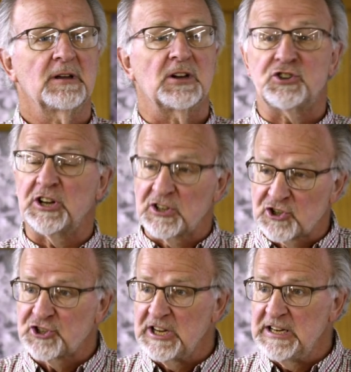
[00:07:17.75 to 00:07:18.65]
and she
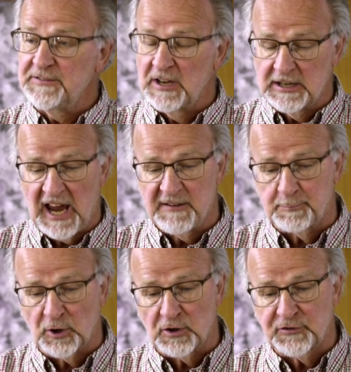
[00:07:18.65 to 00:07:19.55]
conceived and gave
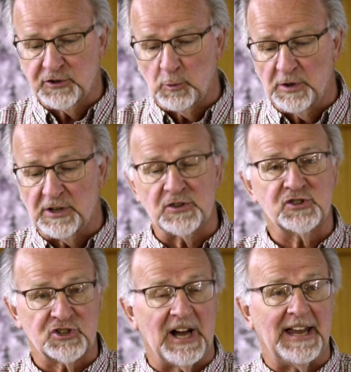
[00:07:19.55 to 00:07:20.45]
birth to another
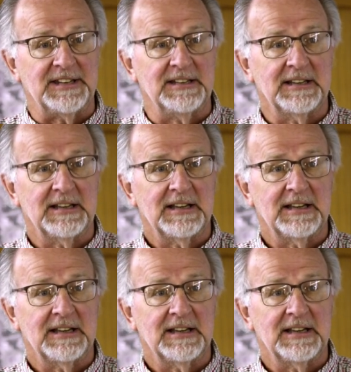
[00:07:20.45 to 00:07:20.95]
son.